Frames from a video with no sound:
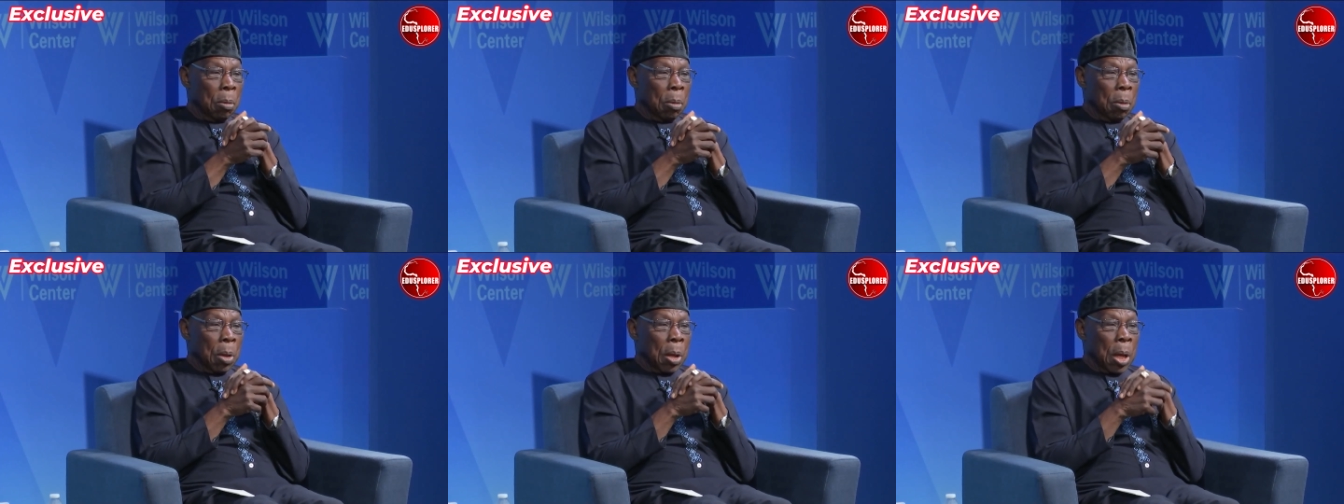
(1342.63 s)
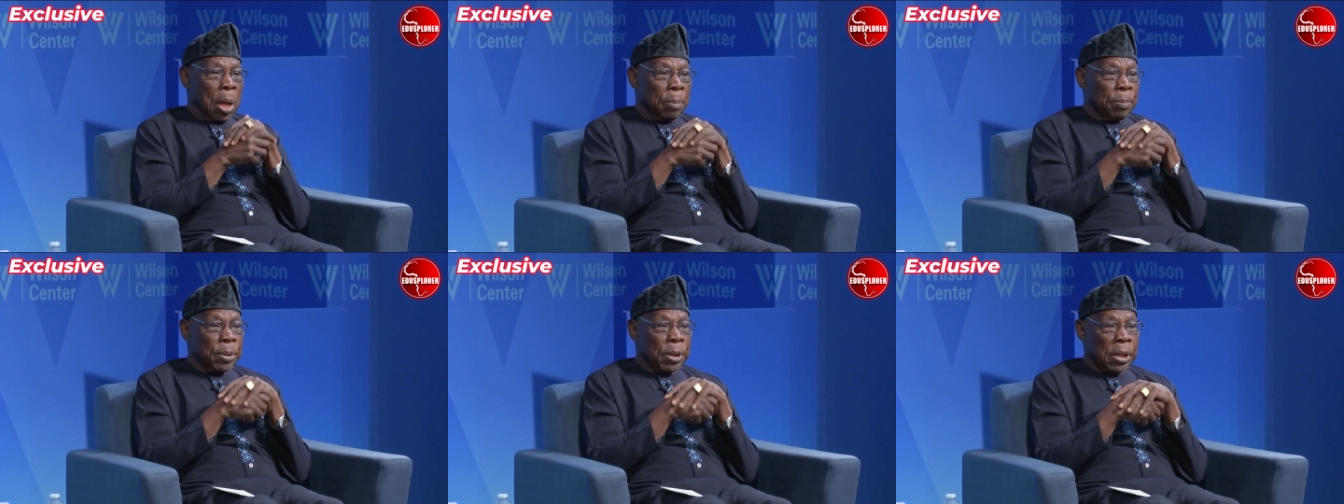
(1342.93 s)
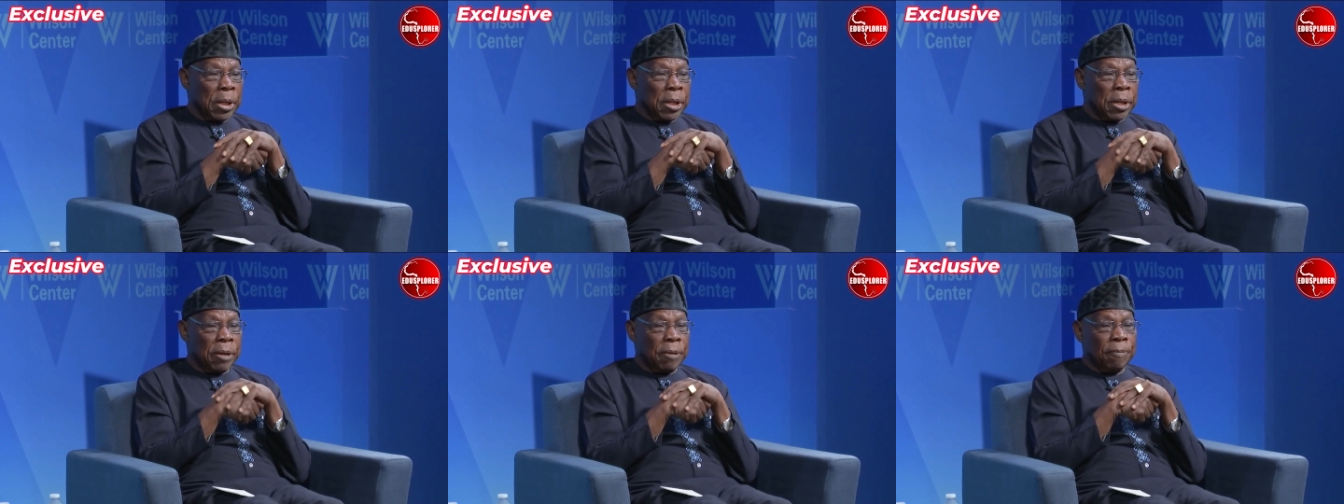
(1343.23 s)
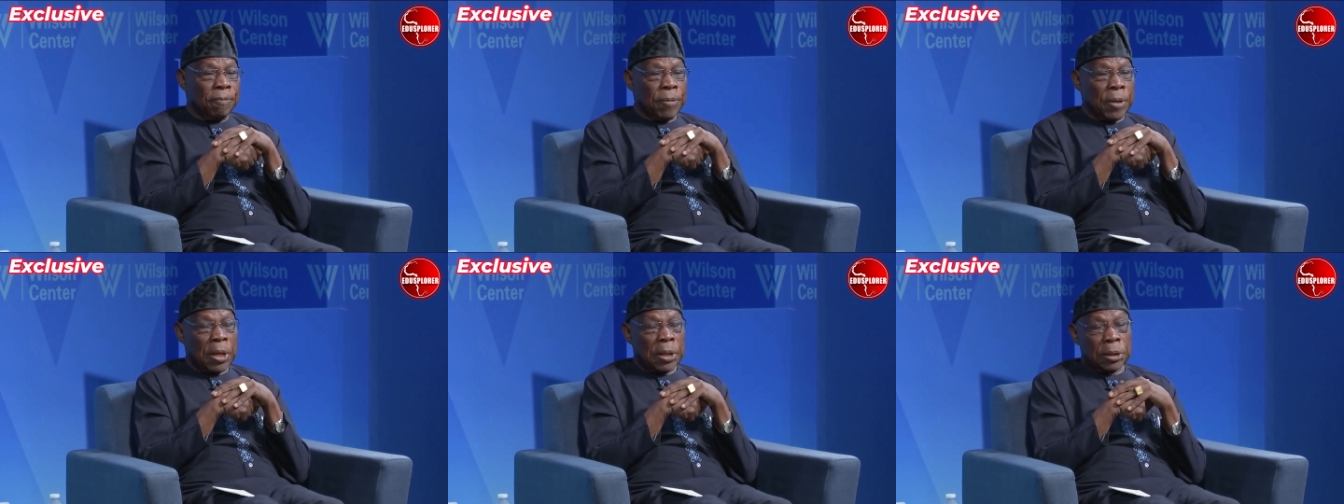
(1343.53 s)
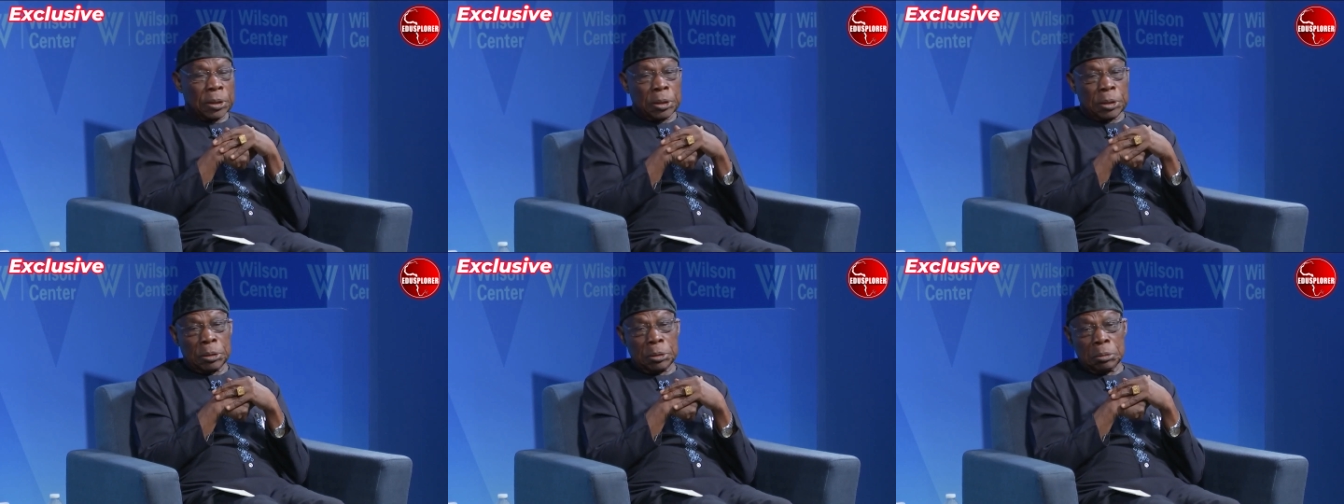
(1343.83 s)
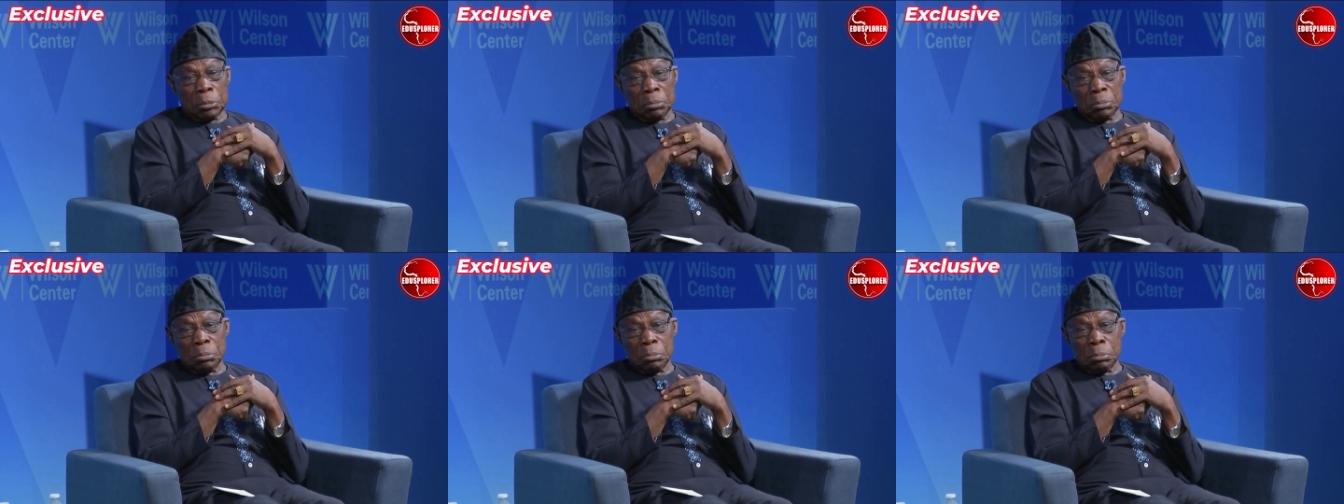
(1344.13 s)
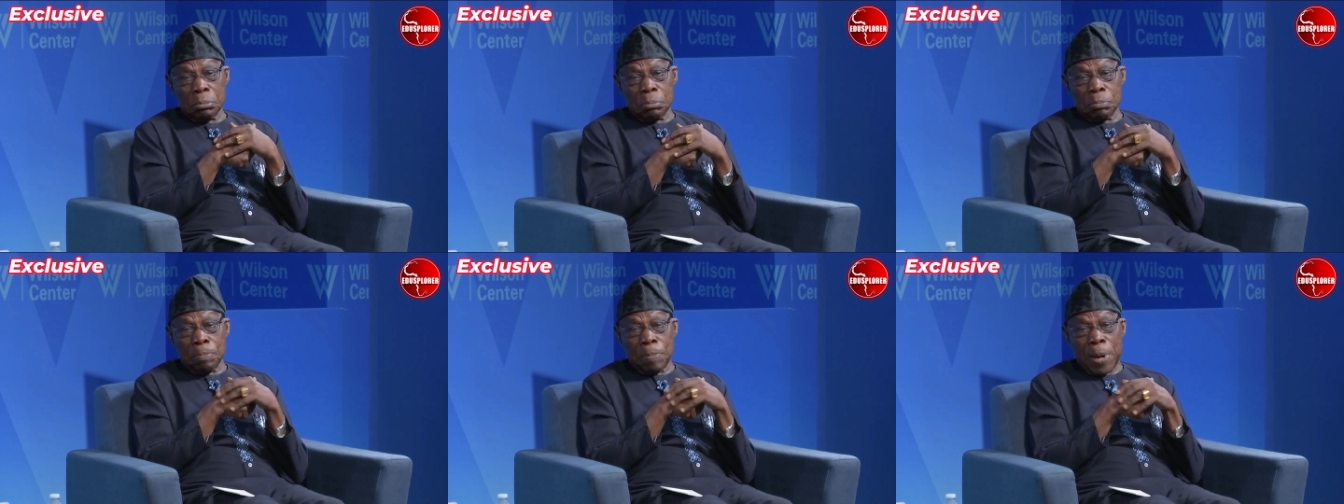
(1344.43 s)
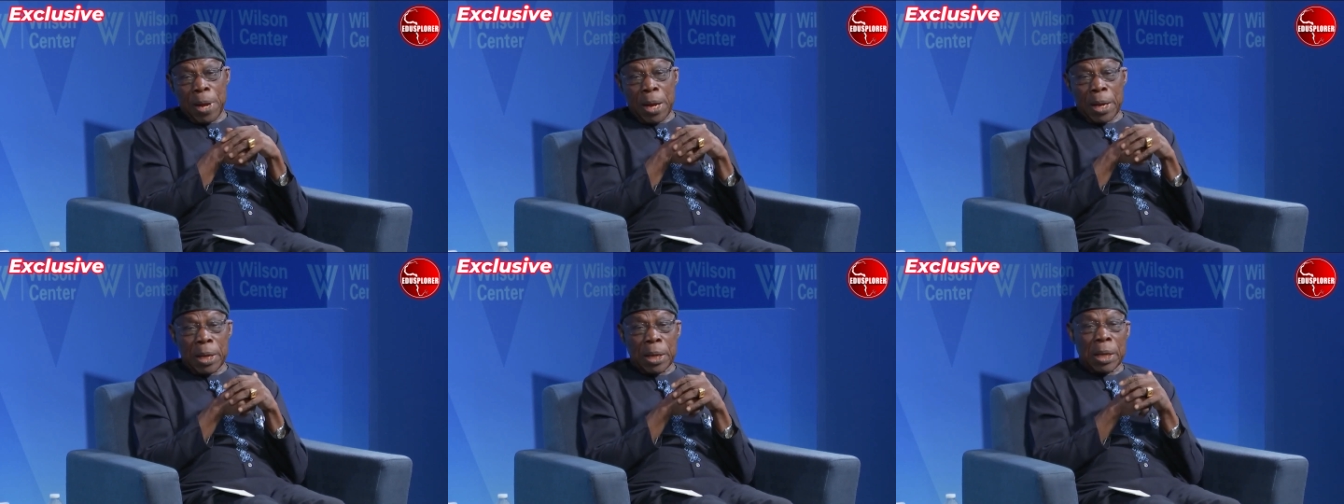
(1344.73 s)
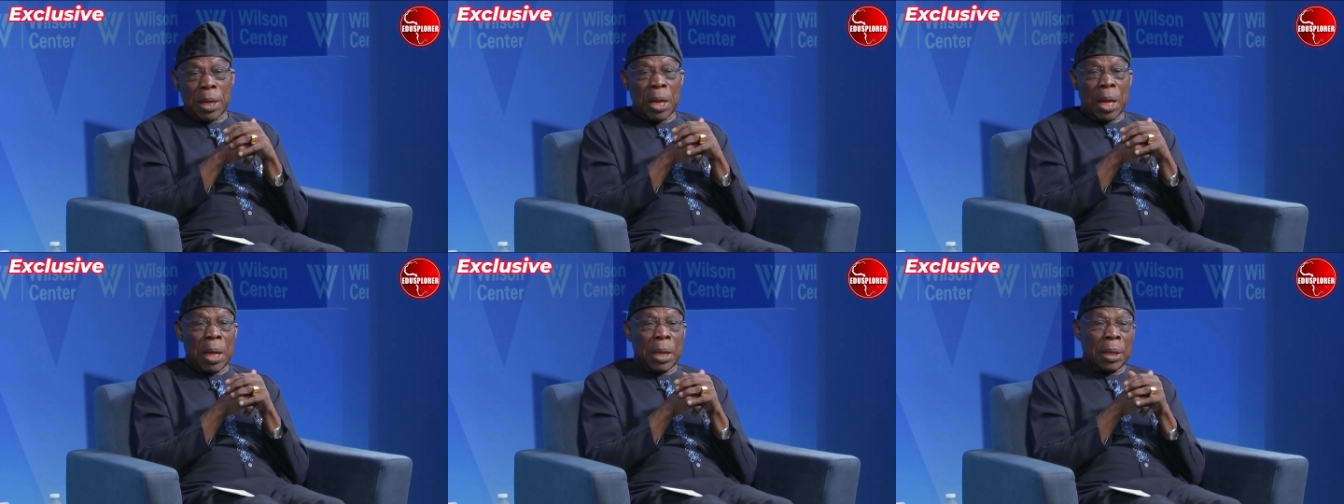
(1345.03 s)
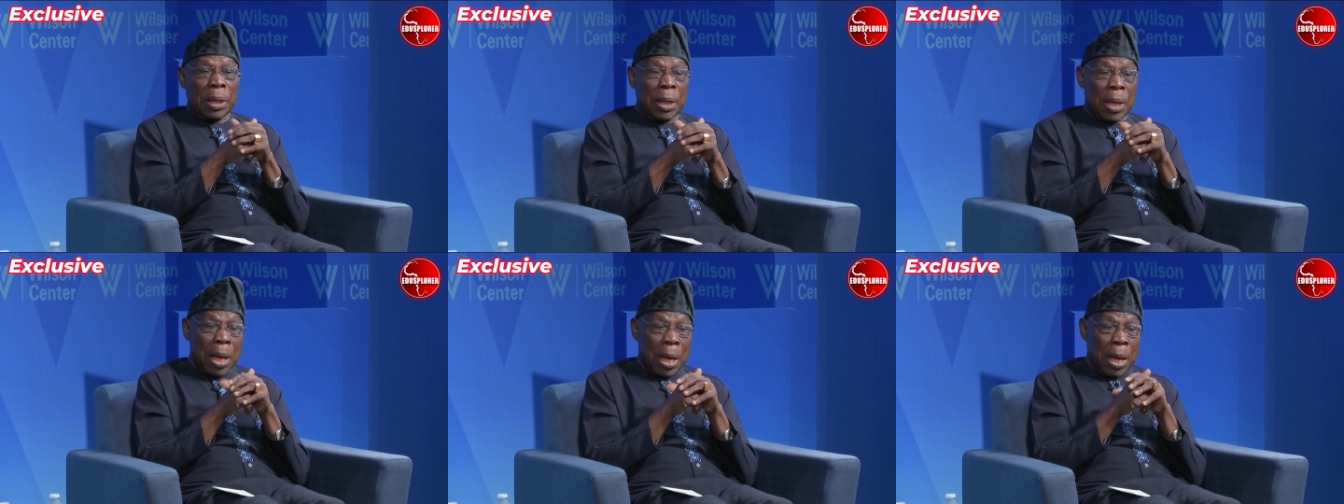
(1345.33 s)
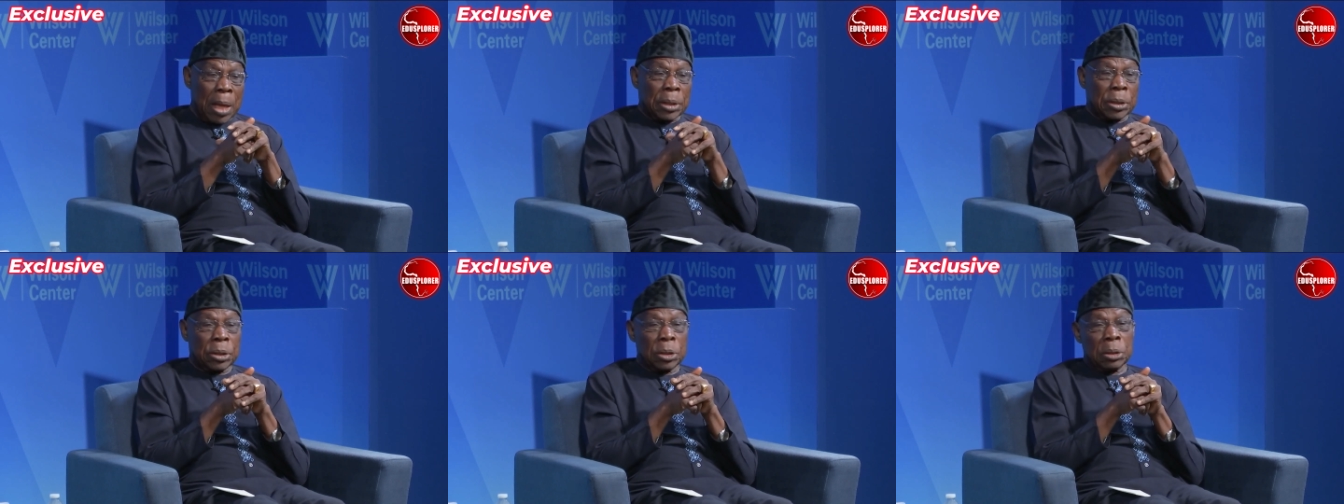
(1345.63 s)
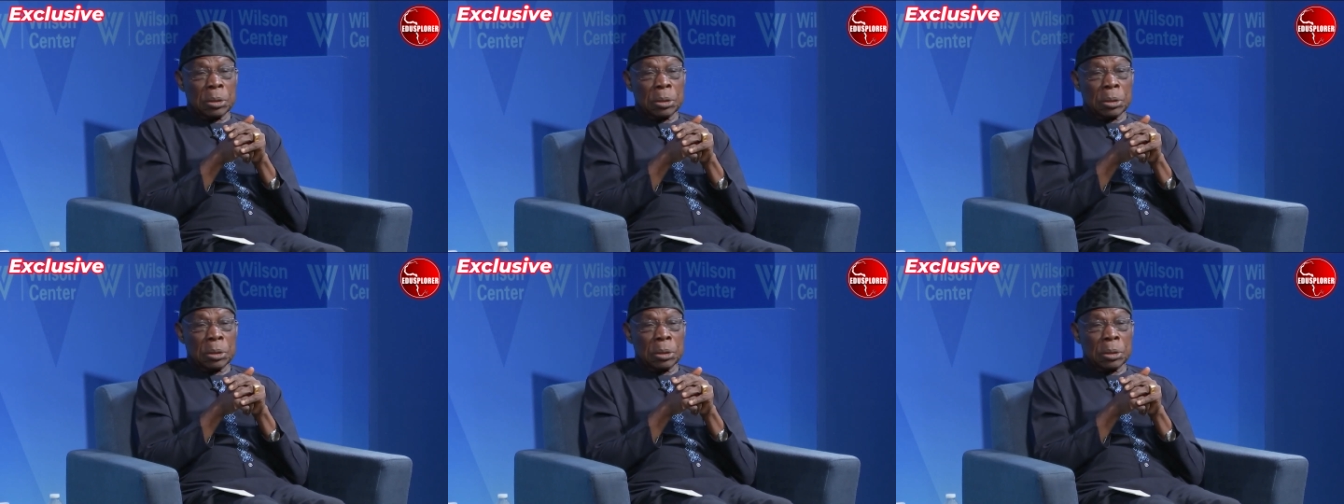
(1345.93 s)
I believe that by and large,